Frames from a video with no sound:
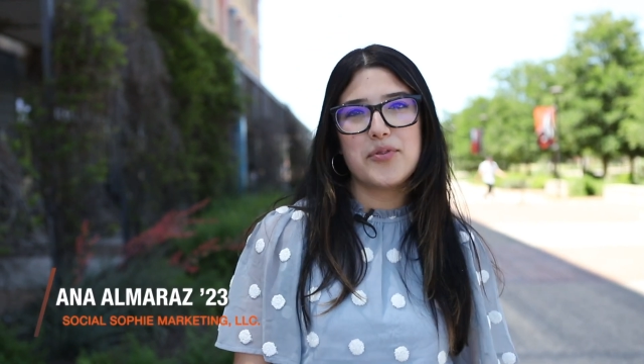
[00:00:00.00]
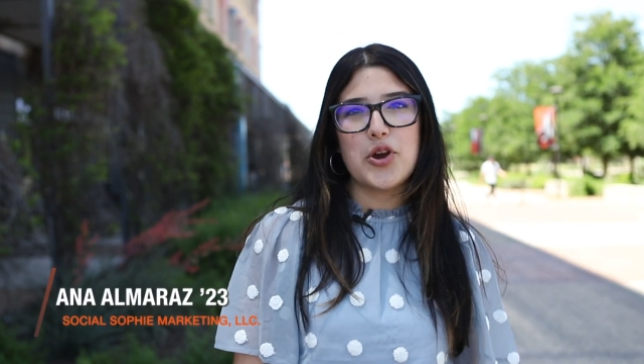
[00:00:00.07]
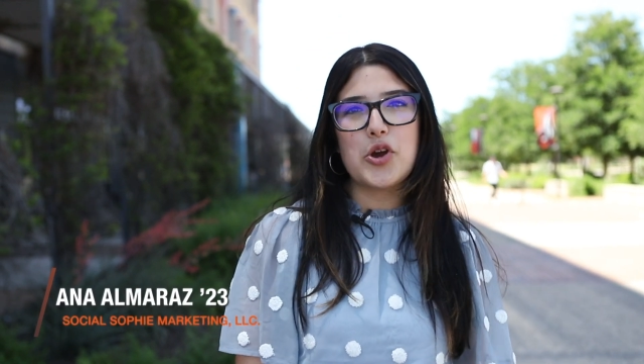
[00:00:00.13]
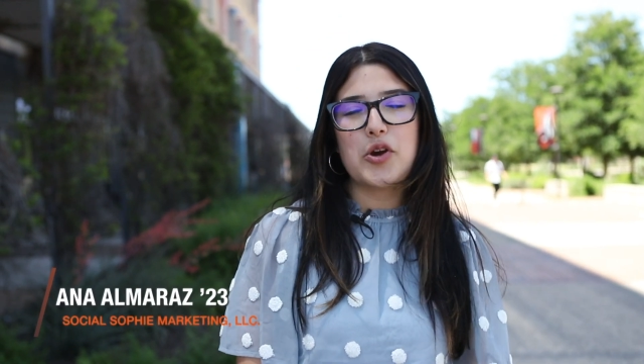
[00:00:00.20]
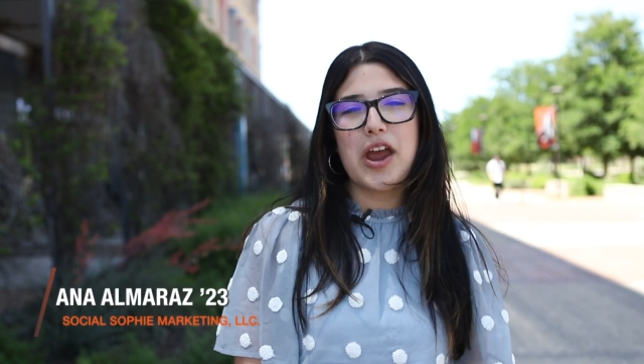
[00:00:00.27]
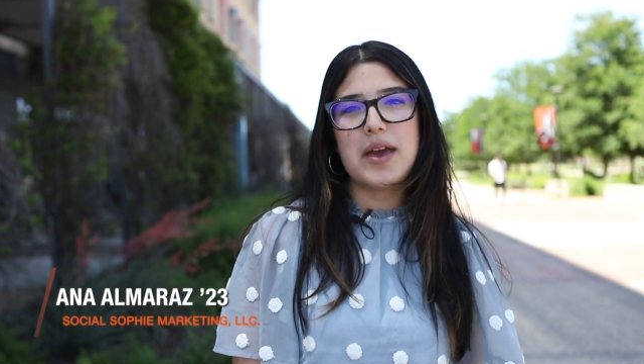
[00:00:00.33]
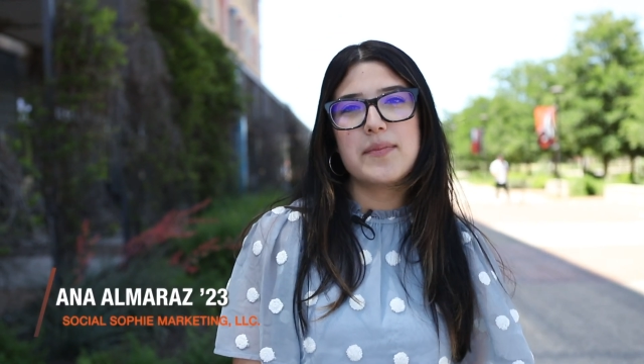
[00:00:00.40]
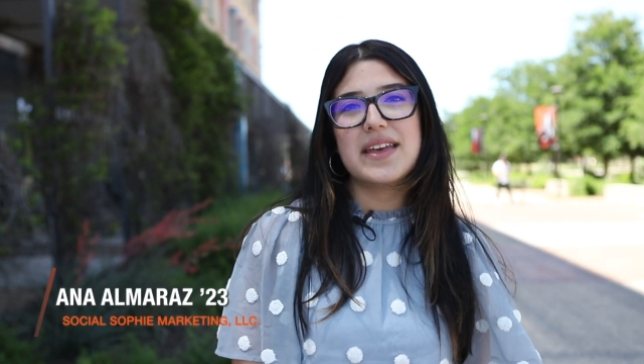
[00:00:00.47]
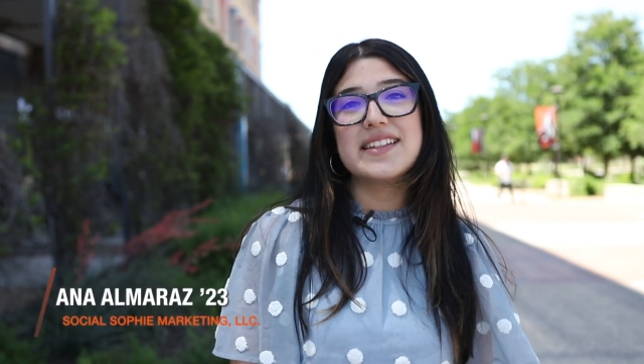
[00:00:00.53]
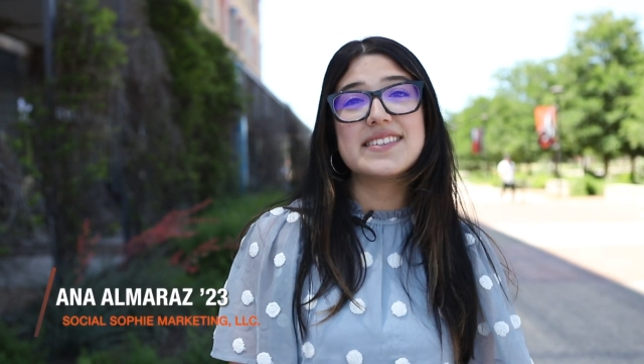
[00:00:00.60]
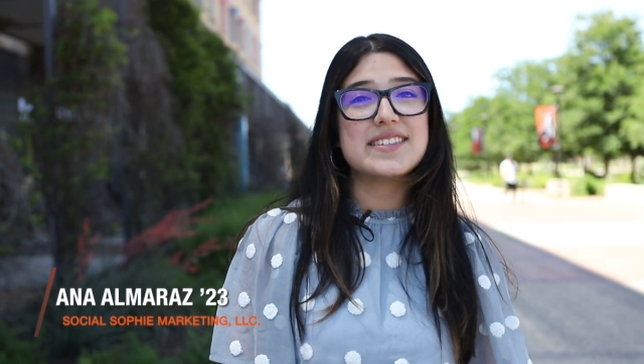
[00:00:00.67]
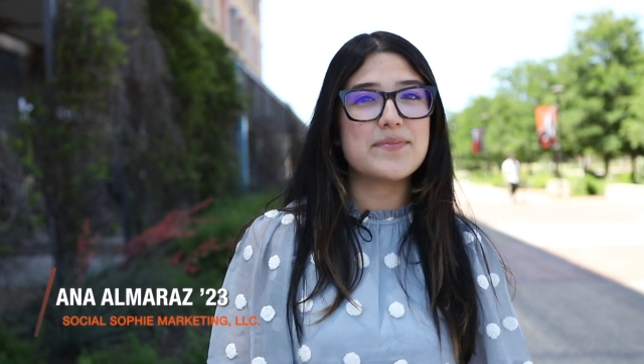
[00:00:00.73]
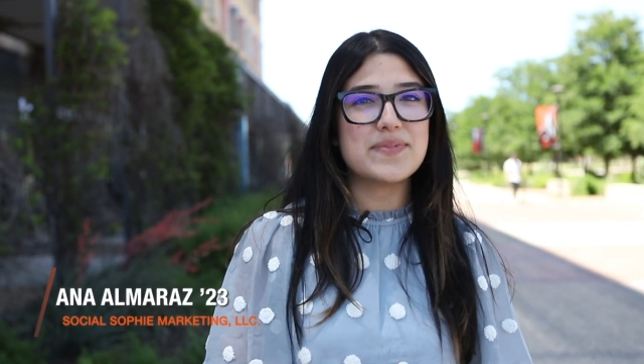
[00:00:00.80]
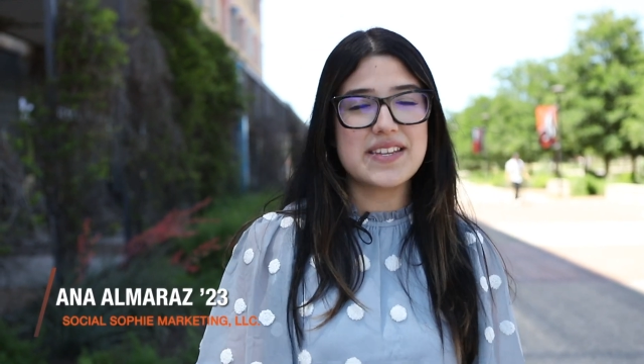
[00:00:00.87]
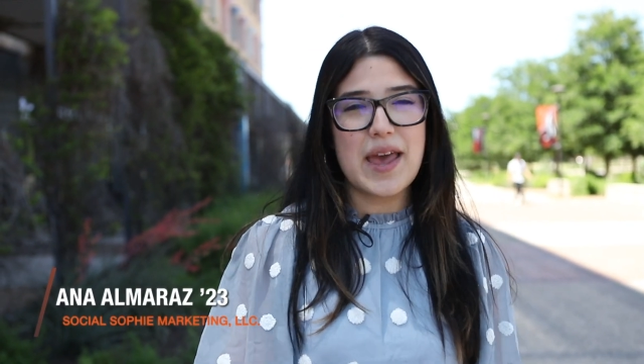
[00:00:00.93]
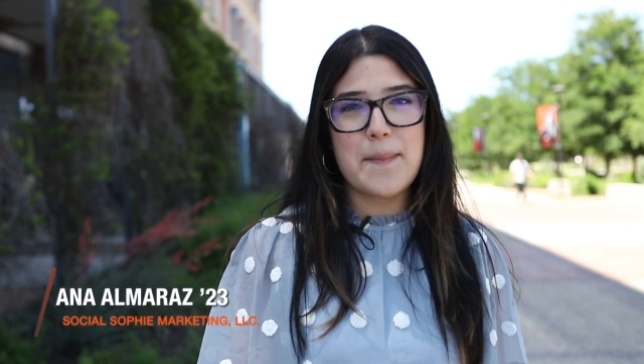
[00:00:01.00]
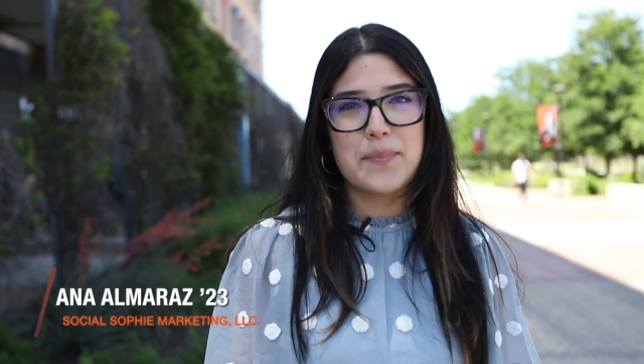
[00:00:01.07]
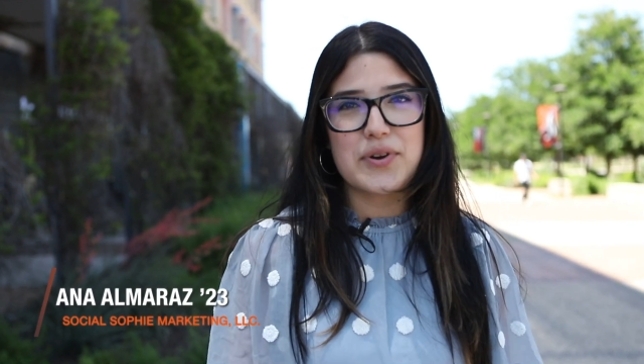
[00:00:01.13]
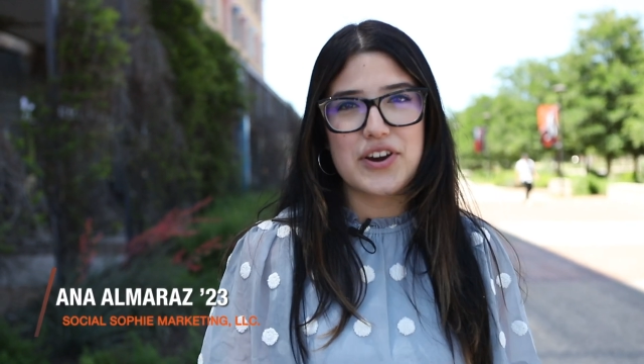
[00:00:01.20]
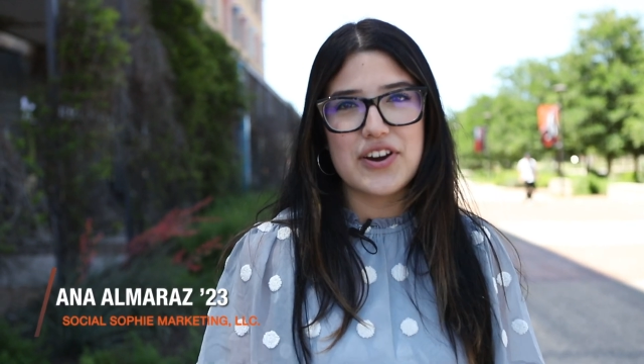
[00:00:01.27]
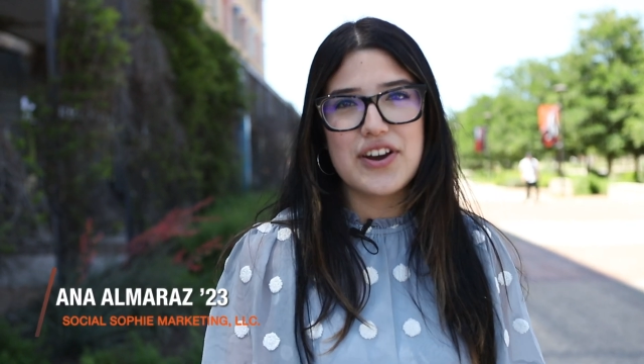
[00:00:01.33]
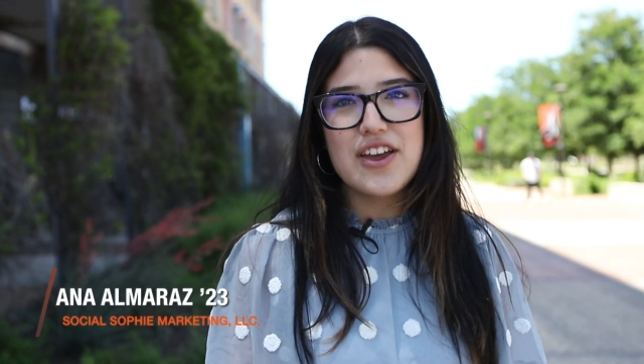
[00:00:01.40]
program in
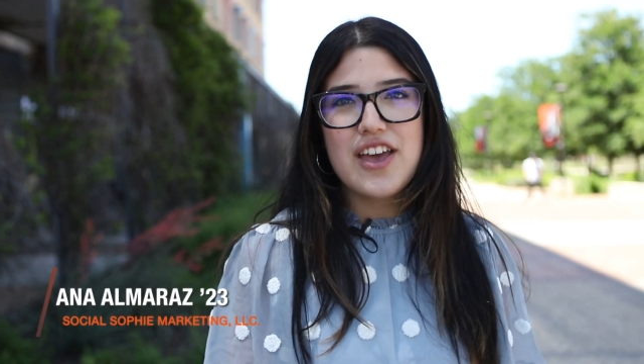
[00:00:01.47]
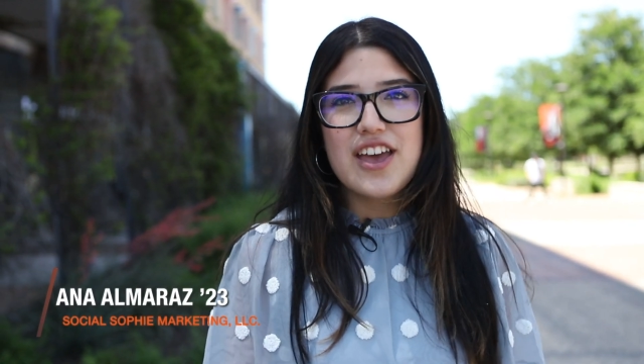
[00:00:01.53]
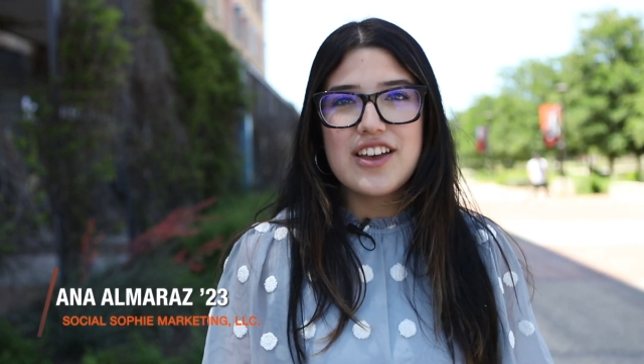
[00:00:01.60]
September.